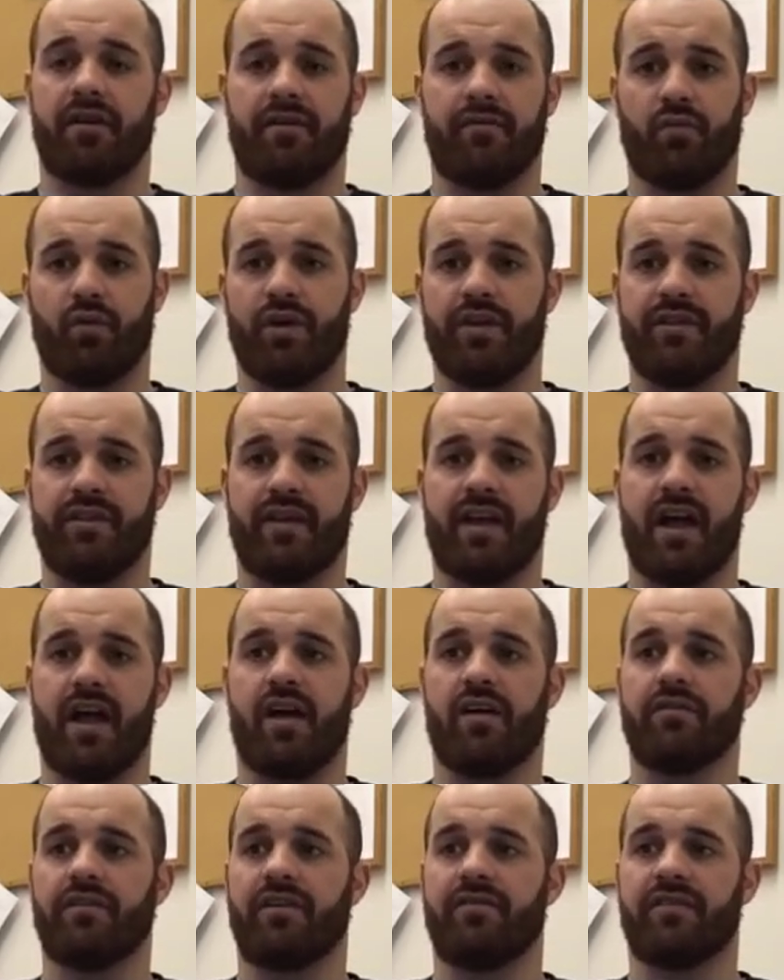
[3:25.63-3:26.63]
written
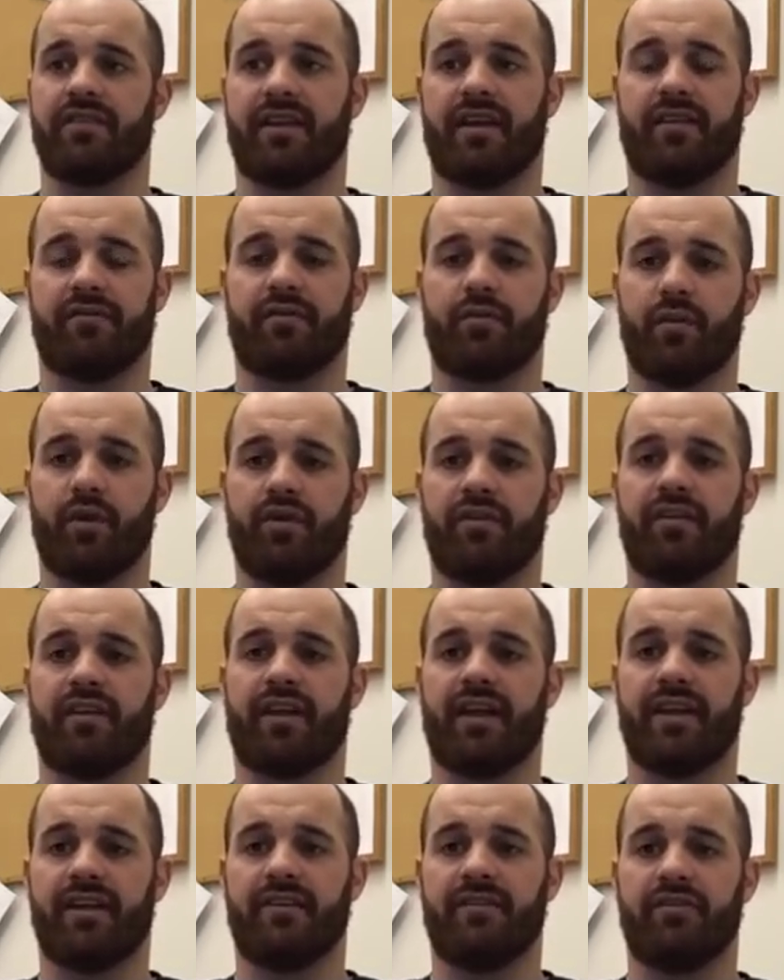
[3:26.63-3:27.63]
down, everything I've
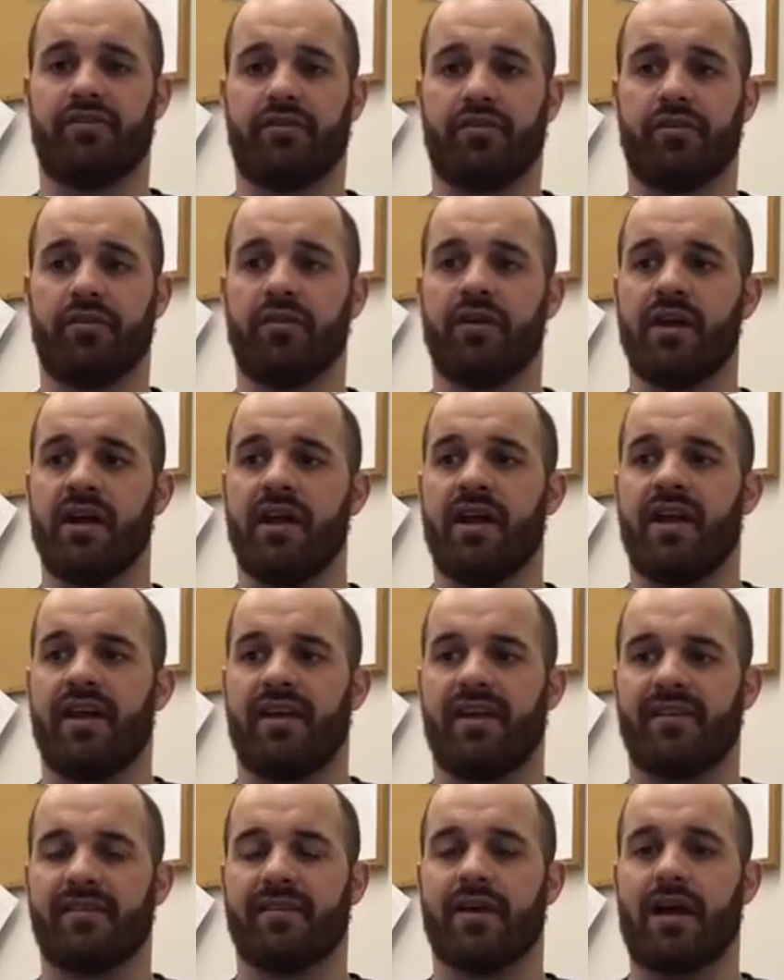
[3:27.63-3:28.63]
communicated to you
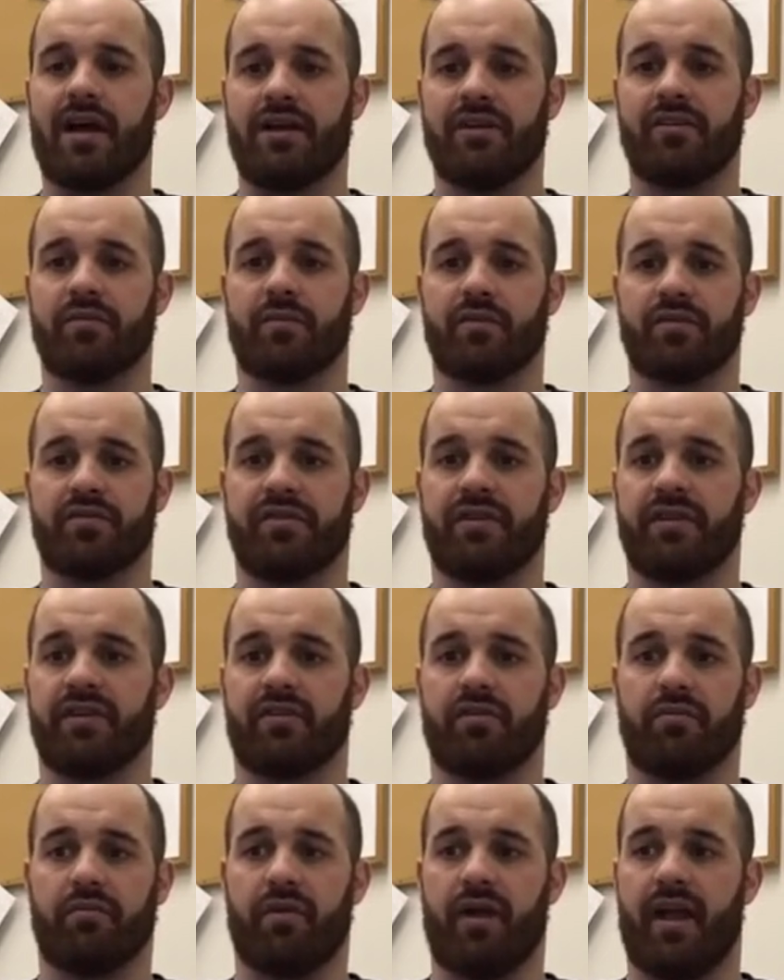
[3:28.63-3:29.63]
is 100%
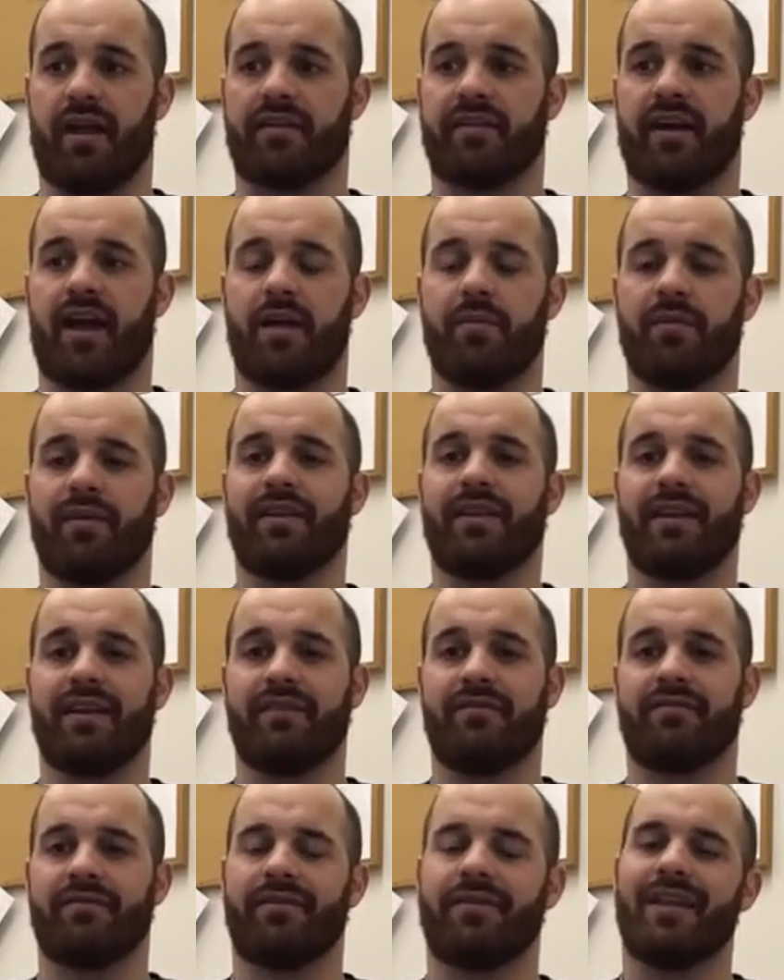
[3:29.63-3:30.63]
correct. I
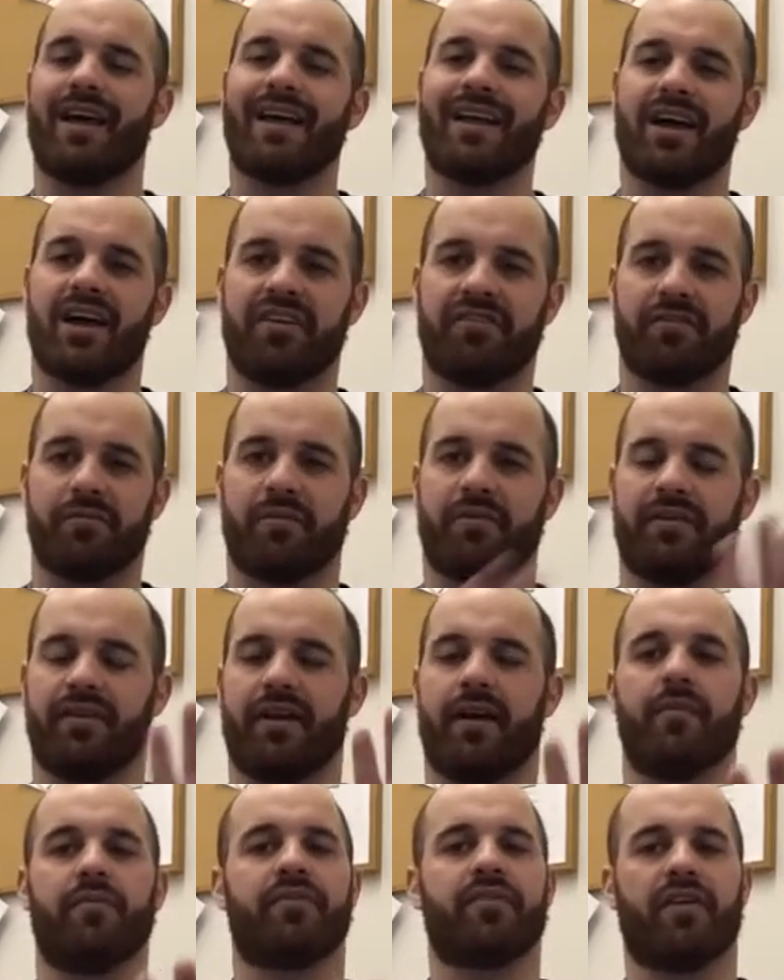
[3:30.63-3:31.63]
believe, not
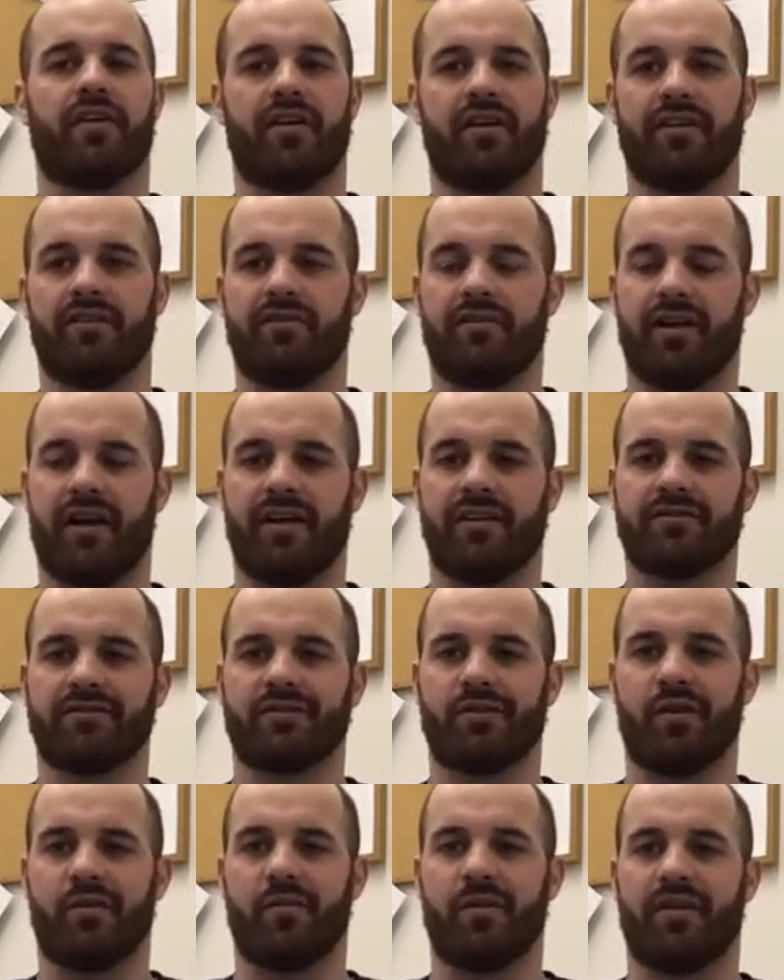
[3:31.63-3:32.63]
100%, I'm sorry, do not
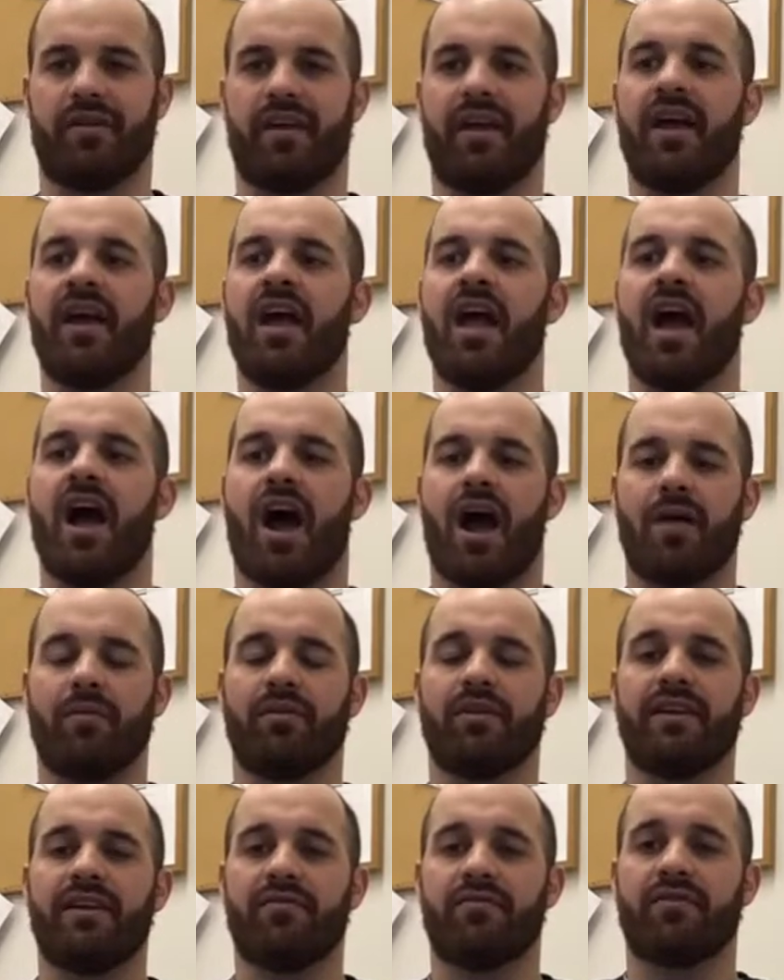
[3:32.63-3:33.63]
quote me on that. I
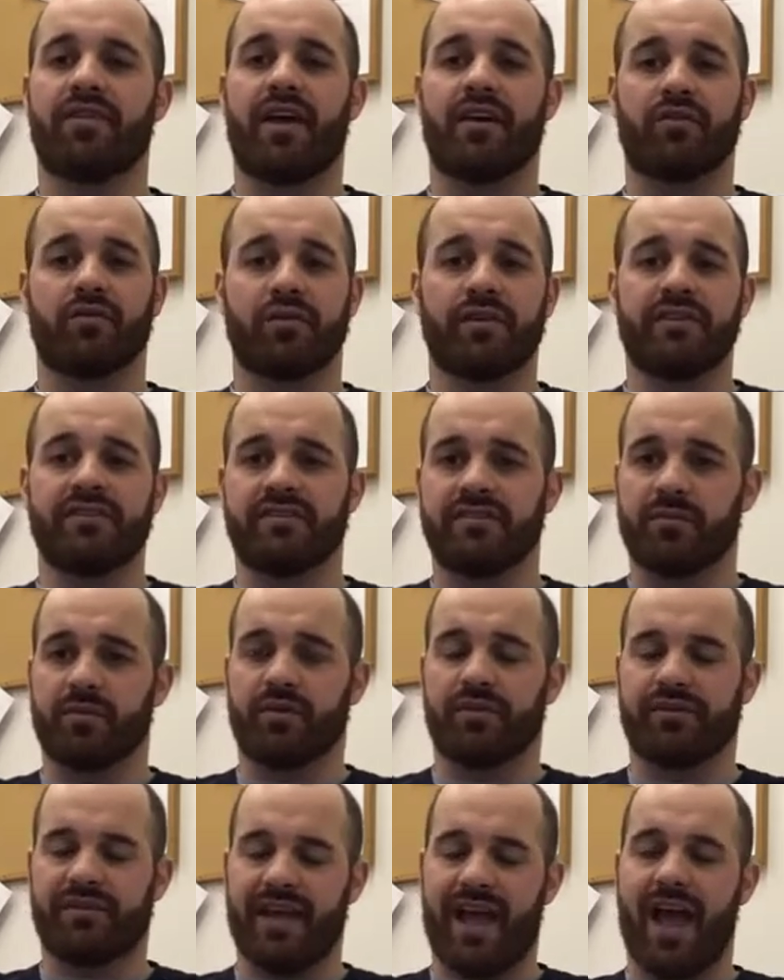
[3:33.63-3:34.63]
believe without a
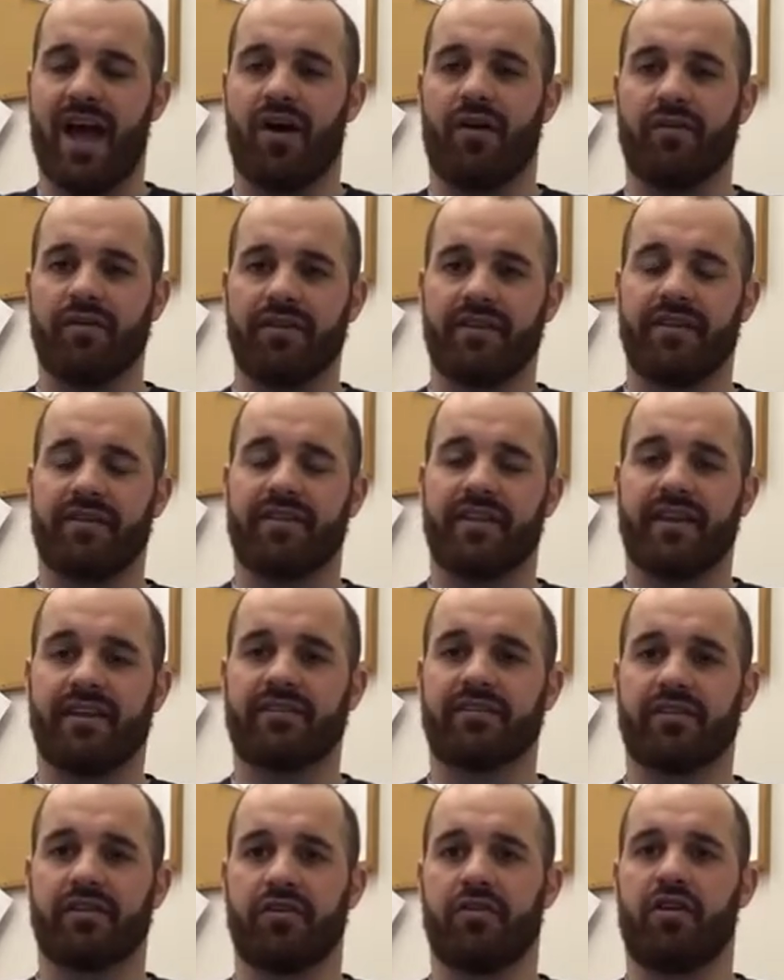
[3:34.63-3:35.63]
reasonable doubt that
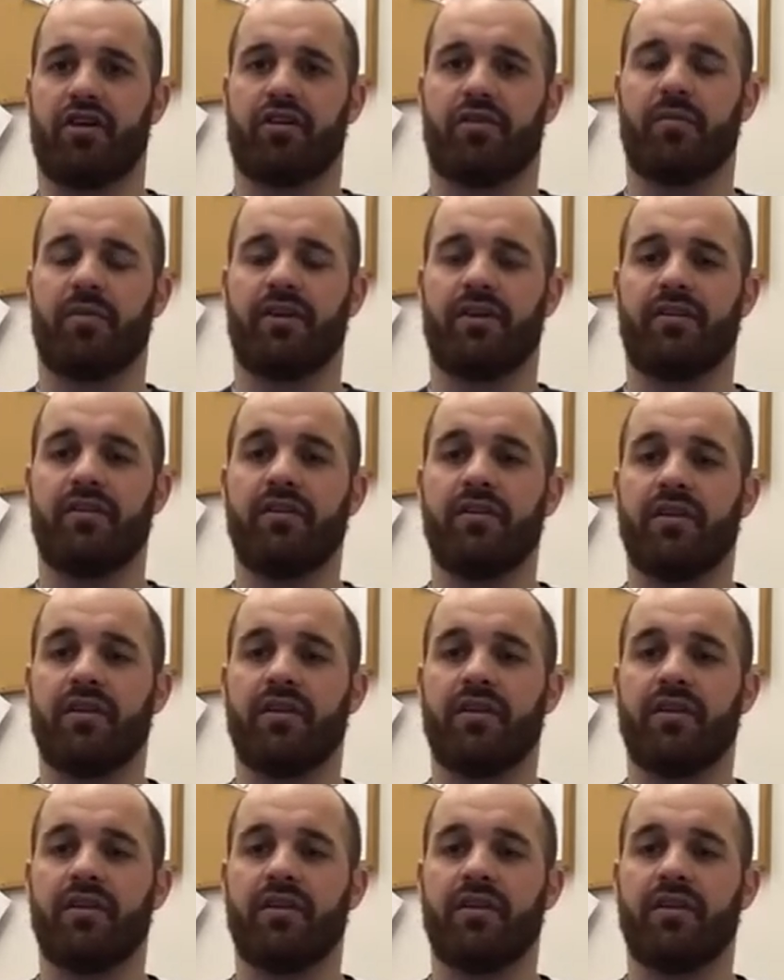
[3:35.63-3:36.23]
things are going to be